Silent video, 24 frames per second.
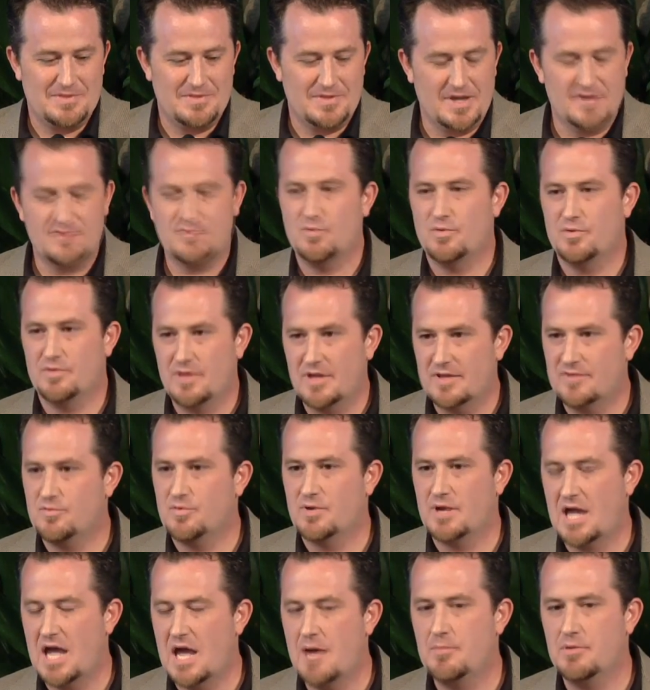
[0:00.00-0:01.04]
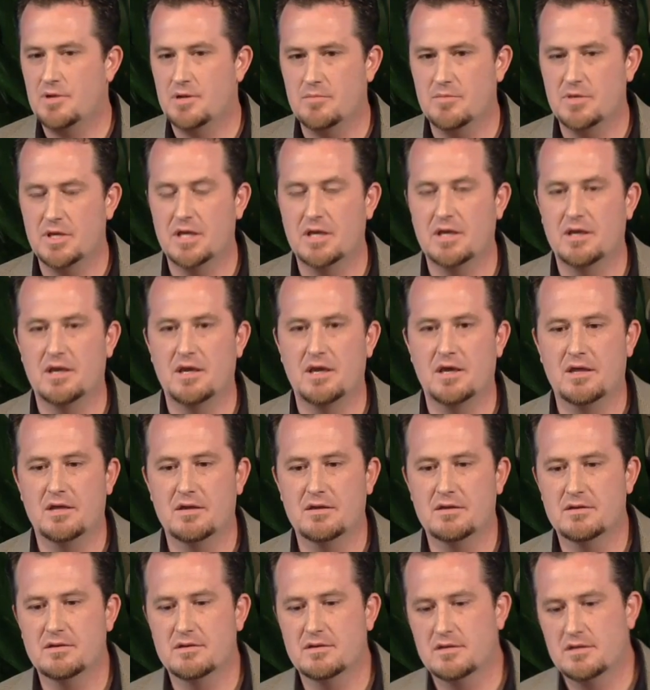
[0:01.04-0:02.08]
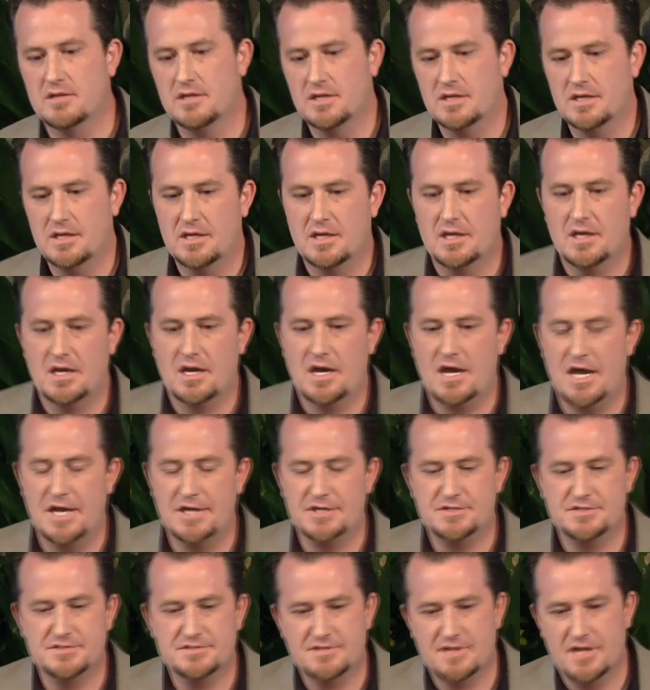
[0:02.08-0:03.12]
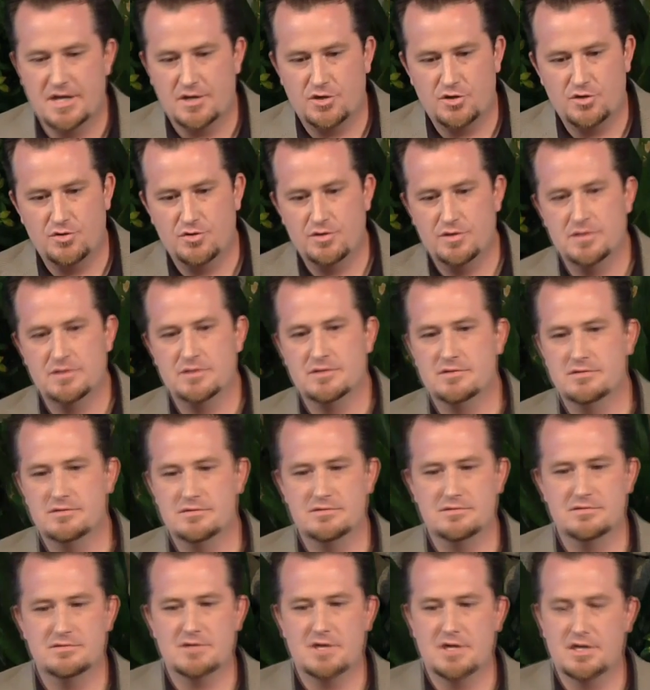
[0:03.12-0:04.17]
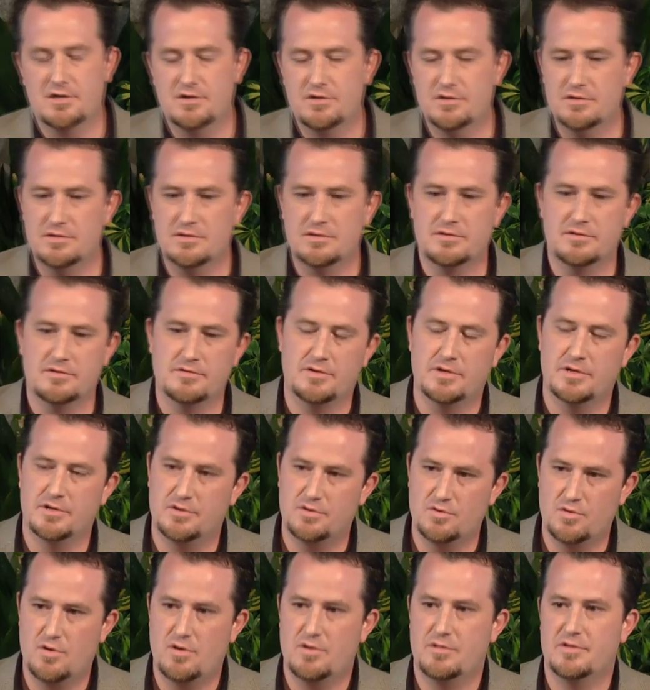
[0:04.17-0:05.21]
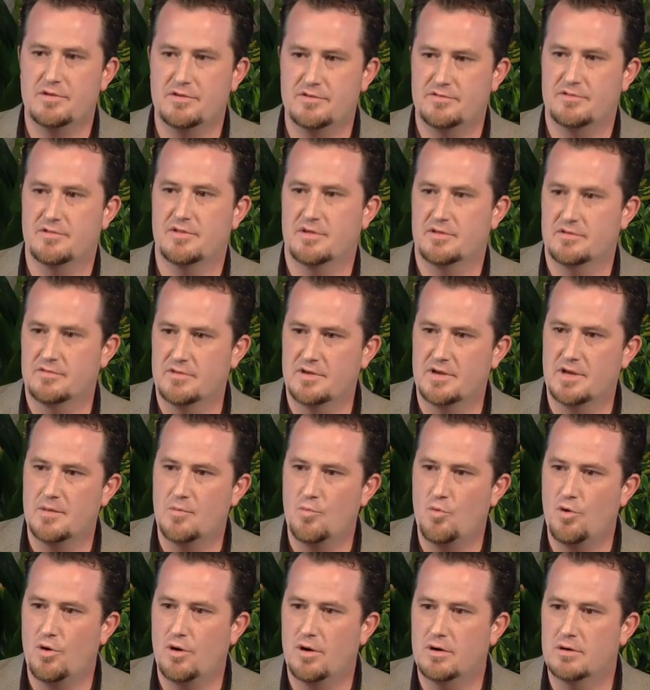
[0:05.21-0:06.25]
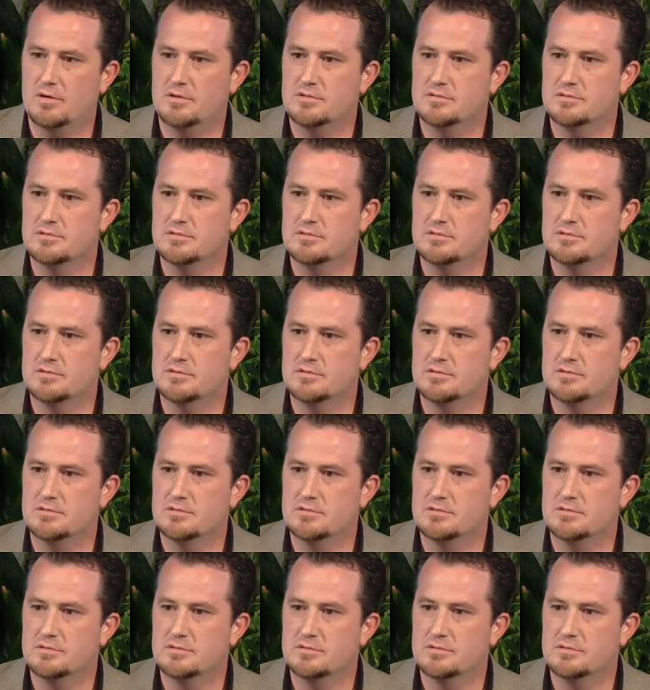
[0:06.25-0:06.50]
That's what happened to me, and I couldn't ignore these things anymore.